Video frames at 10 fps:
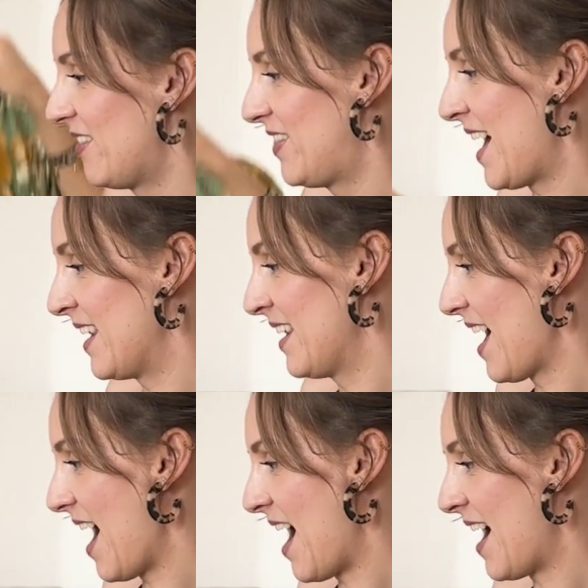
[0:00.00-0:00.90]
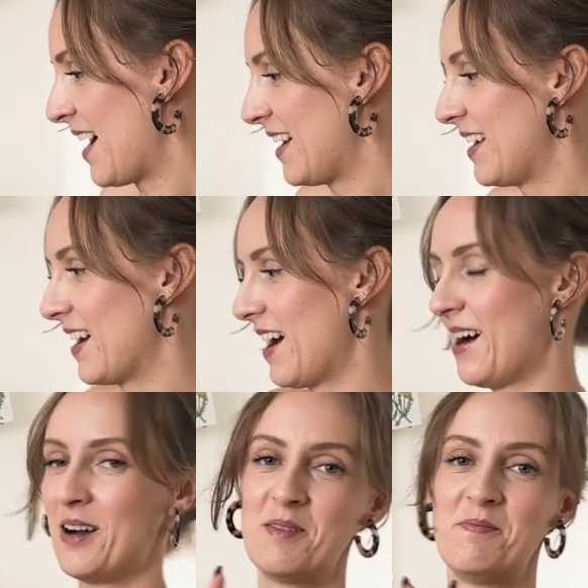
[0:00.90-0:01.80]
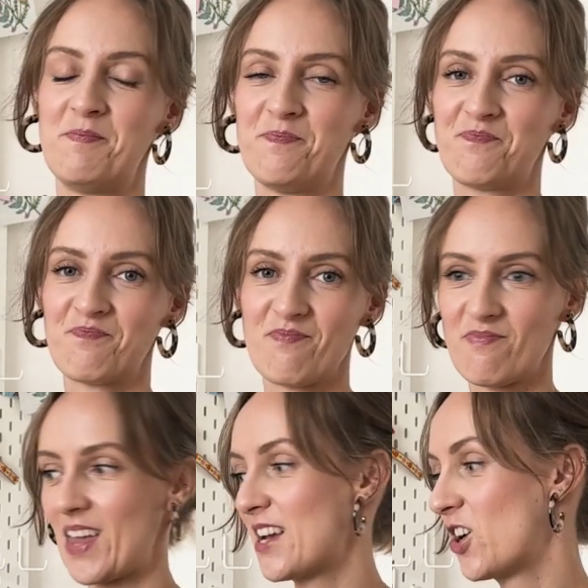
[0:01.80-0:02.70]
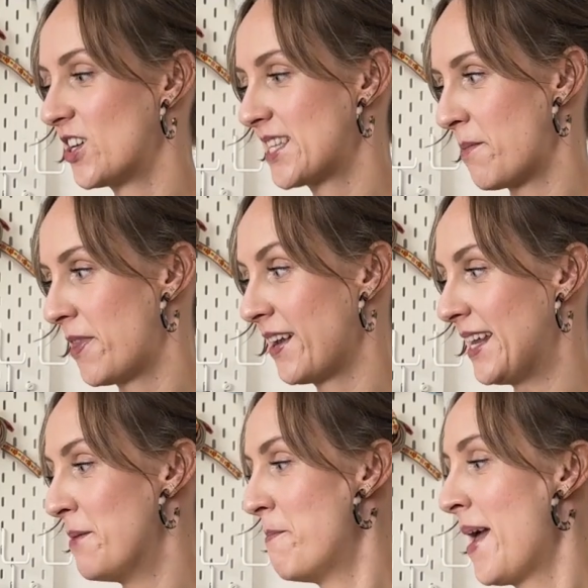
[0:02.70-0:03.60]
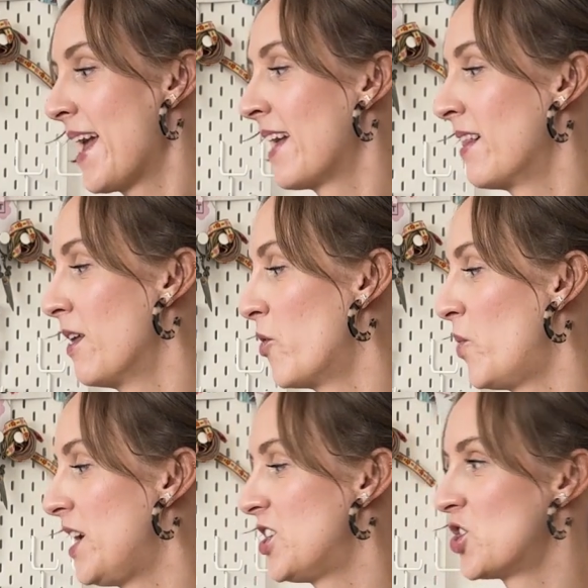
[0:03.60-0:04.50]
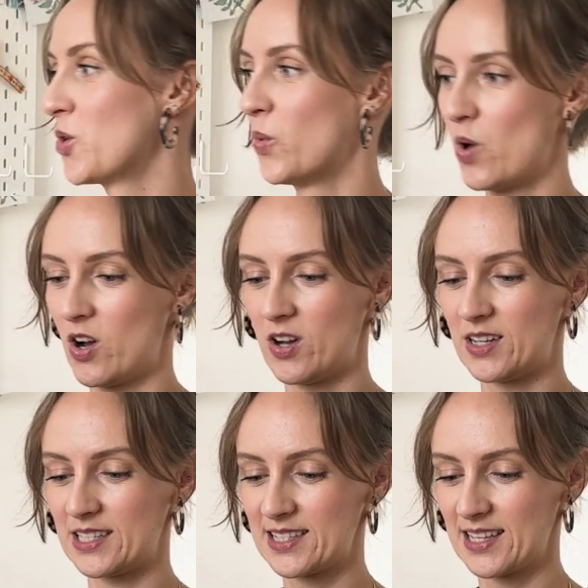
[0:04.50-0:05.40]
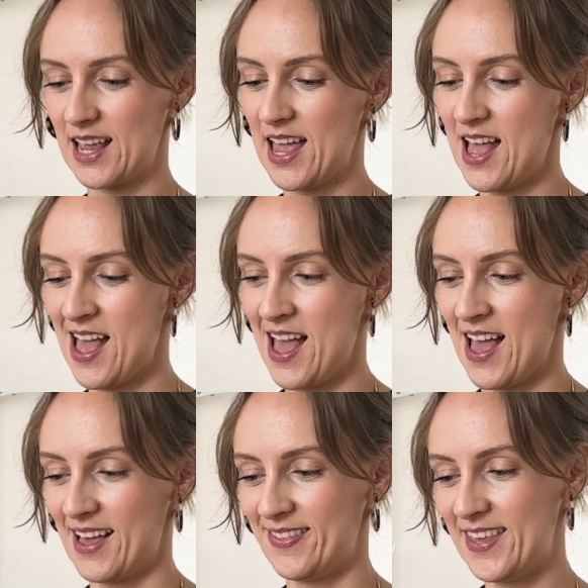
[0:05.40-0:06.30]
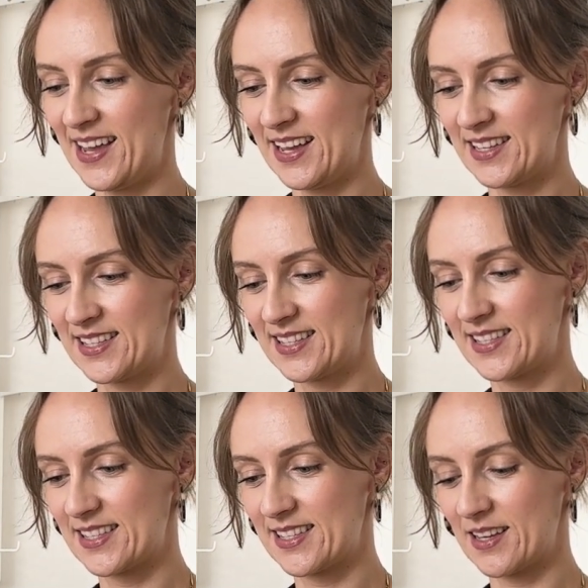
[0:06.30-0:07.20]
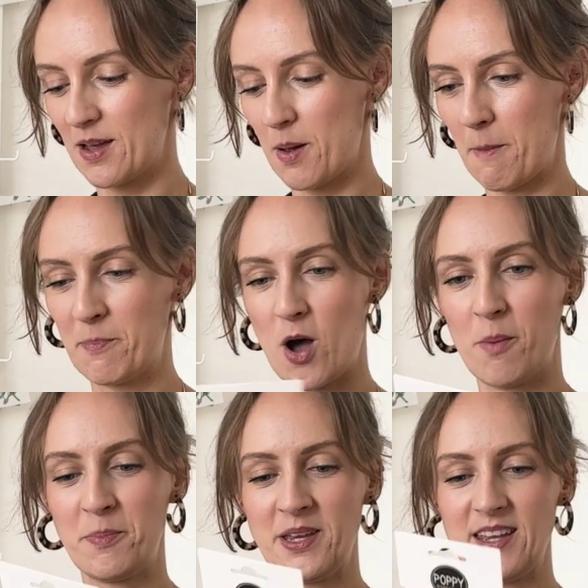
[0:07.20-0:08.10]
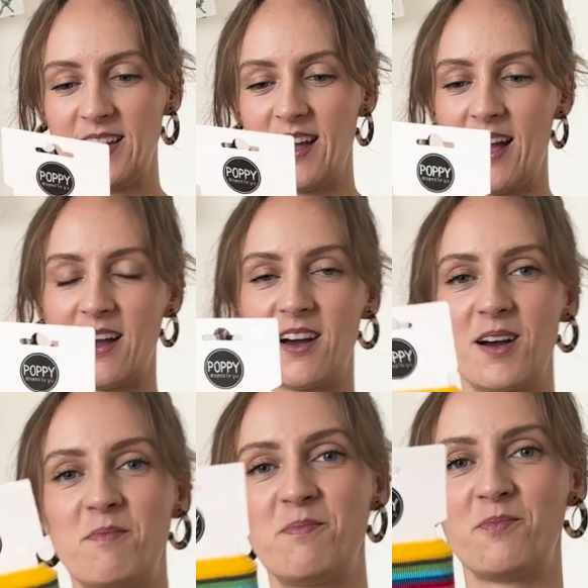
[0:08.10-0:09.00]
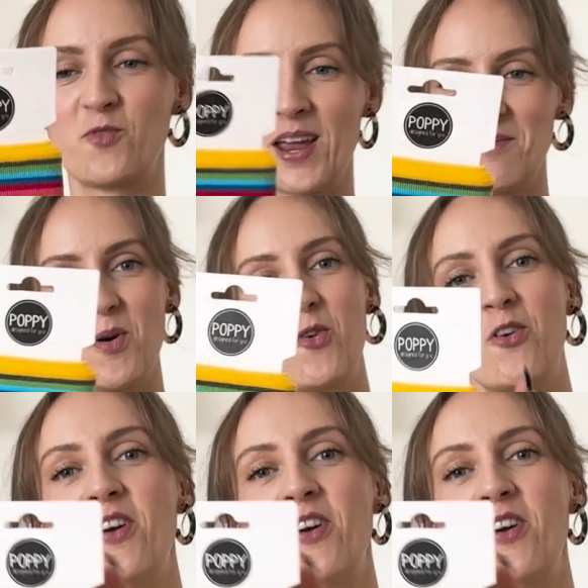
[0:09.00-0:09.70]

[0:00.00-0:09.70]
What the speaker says: Then I got something in the mail, which was this poppy rainbow